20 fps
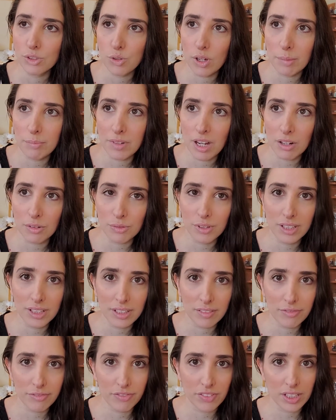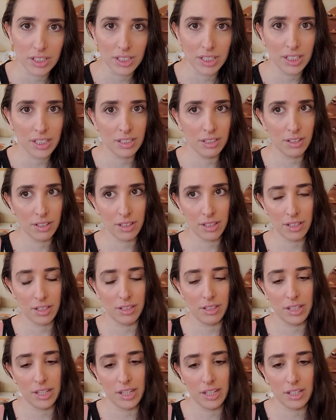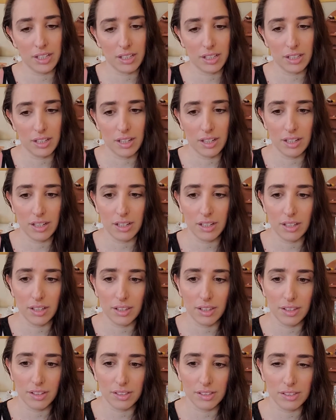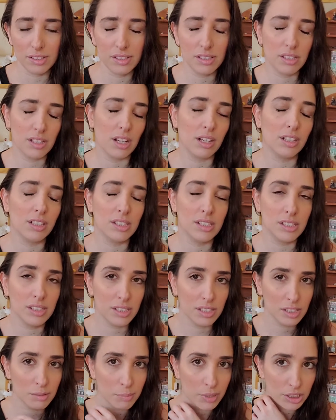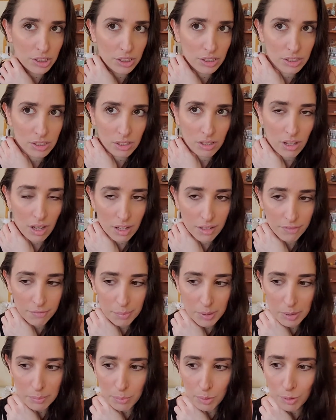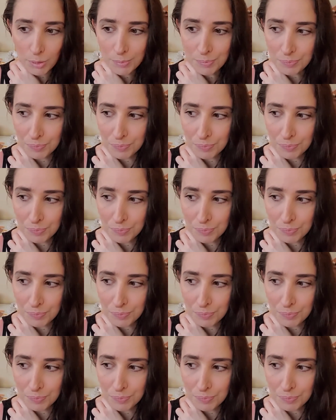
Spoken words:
I'm not really feeling the stuckness as much as a lot of people.